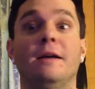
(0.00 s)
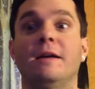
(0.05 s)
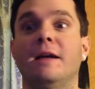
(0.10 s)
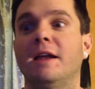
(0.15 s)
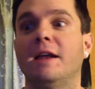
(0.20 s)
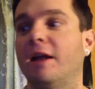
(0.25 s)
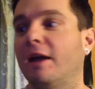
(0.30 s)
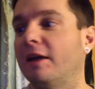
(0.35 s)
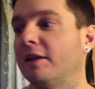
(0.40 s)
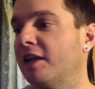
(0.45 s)

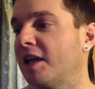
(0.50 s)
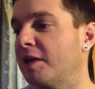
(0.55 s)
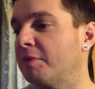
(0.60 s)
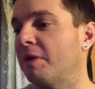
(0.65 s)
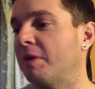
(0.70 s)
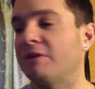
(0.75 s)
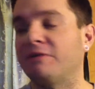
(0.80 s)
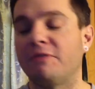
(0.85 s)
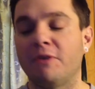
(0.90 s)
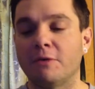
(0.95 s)
And I look at
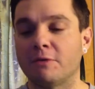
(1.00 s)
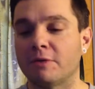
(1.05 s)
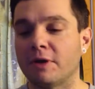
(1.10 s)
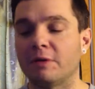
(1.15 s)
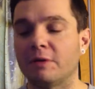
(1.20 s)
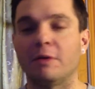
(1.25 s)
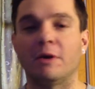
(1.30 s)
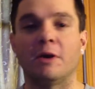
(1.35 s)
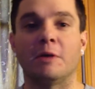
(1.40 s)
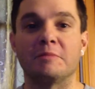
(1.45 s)
my phone
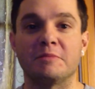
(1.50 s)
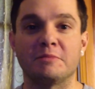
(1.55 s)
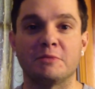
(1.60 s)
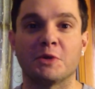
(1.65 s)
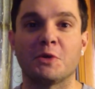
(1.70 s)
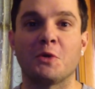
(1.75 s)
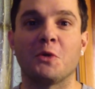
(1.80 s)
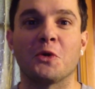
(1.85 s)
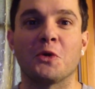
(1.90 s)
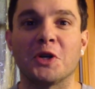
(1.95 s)
well, I'm
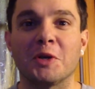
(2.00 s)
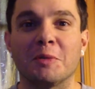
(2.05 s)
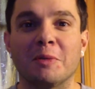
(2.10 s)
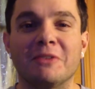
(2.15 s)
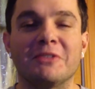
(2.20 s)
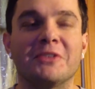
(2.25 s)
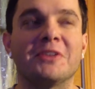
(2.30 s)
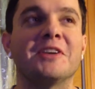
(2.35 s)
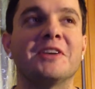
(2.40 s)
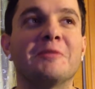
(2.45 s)
recording on my
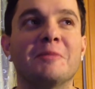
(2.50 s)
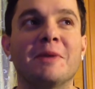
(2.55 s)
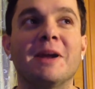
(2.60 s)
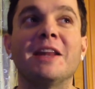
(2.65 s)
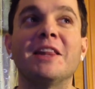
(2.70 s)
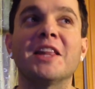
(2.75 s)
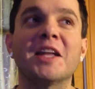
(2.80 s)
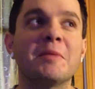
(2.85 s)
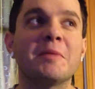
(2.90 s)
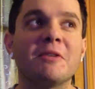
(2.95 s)
phone, never mind. I
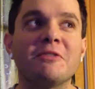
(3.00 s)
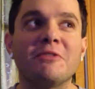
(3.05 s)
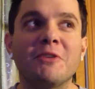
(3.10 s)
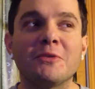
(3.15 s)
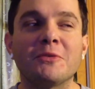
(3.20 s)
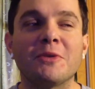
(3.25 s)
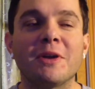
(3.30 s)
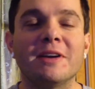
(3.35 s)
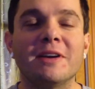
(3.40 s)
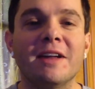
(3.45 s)
look at my
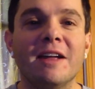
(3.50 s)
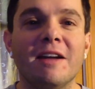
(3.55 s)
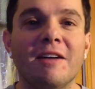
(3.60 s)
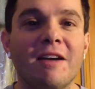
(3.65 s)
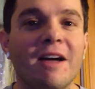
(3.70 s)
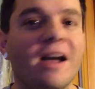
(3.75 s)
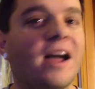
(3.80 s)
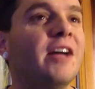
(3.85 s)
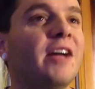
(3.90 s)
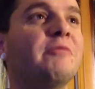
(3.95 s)
phone right
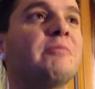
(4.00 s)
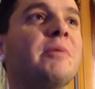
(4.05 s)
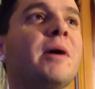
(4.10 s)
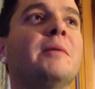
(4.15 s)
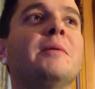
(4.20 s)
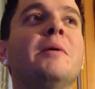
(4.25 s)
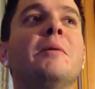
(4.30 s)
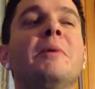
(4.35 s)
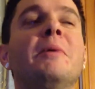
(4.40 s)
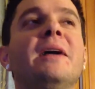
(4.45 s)
now, I've
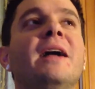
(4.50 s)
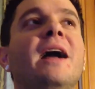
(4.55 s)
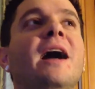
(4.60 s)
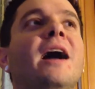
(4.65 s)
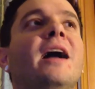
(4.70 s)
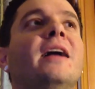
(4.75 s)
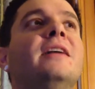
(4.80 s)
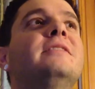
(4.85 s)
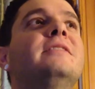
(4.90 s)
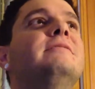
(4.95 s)
probably
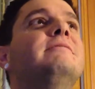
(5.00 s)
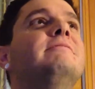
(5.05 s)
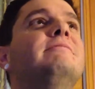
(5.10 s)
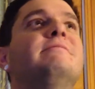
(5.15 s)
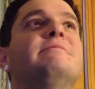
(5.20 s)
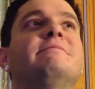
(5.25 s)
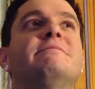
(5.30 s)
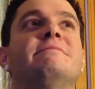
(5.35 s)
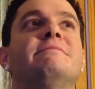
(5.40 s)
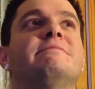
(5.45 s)
got
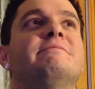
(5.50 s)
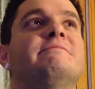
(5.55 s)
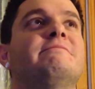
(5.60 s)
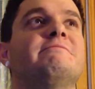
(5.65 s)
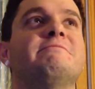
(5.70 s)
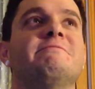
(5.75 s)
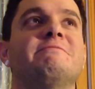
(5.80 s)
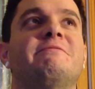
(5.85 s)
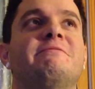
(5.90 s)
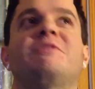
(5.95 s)

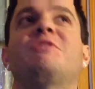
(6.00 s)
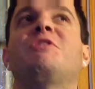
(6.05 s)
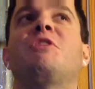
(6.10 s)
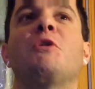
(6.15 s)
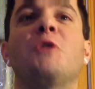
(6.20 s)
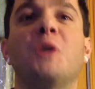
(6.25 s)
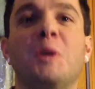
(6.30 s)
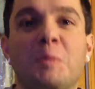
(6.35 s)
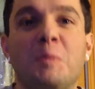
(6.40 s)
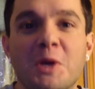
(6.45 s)

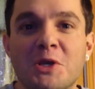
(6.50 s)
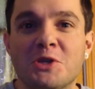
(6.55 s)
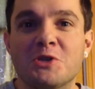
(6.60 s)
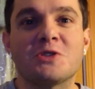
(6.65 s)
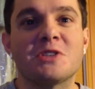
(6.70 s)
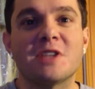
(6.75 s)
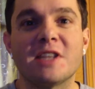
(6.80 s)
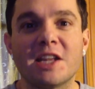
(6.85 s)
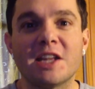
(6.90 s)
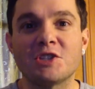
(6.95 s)
thirty
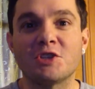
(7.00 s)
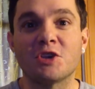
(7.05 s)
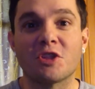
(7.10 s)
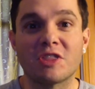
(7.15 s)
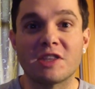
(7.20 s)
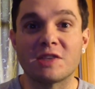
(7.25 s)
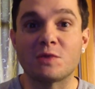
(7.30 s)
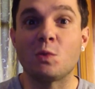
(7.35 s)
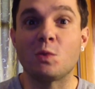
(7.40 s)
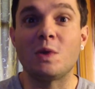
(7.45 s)
pictures that I took
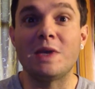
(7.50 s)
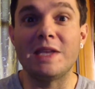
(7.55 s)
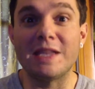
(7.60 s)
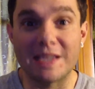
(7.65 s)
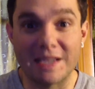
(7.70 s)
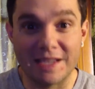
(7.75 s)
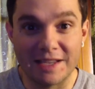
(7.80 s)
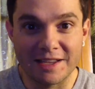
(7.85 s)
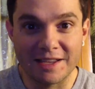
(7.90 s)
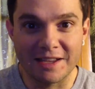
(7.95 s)
this week
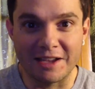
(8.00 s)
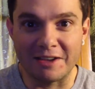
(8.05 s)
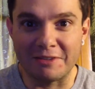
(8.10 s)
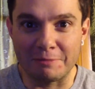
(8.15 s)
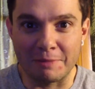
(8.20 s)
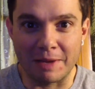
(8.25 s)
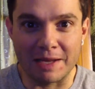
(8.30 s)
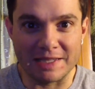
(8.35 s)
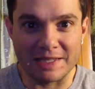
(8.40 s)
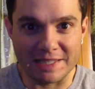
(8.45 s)
of
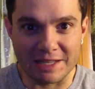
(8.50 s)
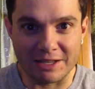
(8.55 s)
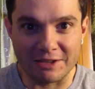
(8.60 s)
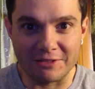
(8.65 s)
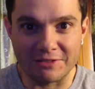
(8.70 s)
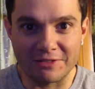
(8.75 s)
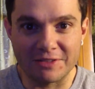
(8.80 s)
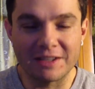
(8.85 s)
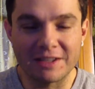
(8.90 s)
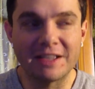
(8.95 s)

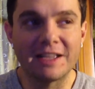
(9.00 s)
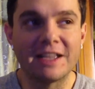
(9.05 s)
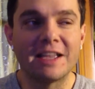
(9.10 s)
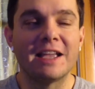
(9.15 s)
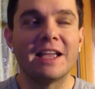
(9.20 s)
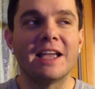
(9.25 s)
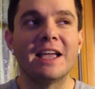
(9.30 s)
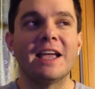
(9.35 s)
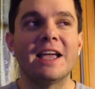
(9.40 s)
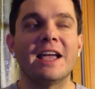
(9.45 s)
myself.
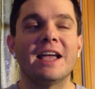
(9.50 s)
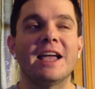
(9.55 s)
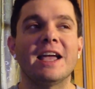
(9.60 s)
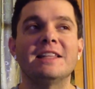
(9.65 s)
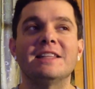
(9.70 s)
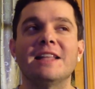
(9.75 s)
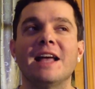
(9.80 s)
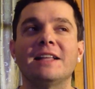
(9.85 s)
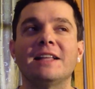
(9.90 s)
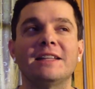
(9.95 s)

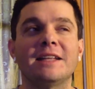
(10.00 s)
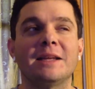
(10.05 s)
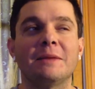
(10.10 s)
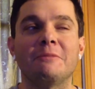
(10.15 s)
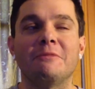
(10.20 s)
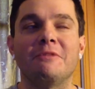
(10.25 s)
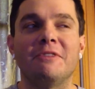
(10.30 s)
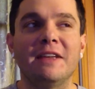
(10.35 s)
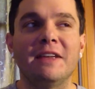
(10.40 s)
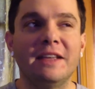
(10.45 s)
And not that
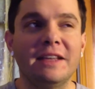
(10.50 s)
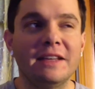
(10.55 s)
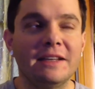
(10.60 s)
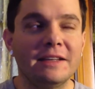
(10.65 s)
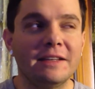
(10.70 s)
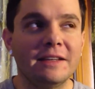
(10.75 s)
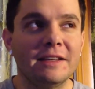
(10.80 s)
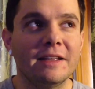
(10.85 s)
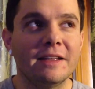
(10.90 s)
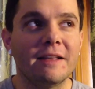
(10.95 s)
I'm
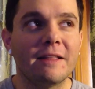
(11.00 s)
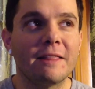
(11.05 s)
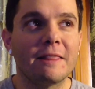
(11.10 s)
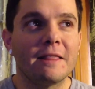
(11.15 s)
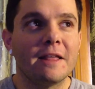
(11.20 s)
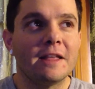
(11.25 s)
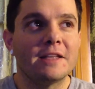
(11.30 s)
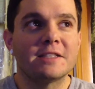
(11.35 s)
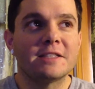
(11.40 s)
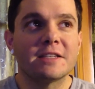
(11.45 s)
vain,
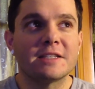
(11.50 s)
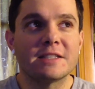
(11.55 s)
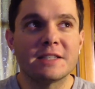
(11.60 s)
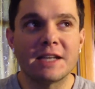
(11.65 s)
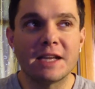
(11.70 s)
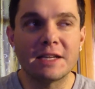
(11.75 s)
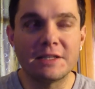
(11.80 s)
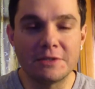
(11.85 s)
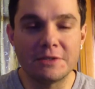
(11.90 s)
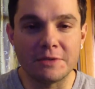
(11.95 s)
it's just that
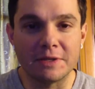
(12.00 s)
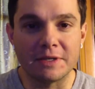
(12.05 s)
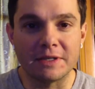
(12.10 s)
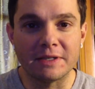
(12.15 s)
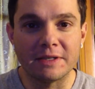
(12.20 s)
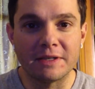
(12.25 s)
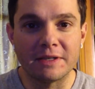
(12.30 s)
I do it.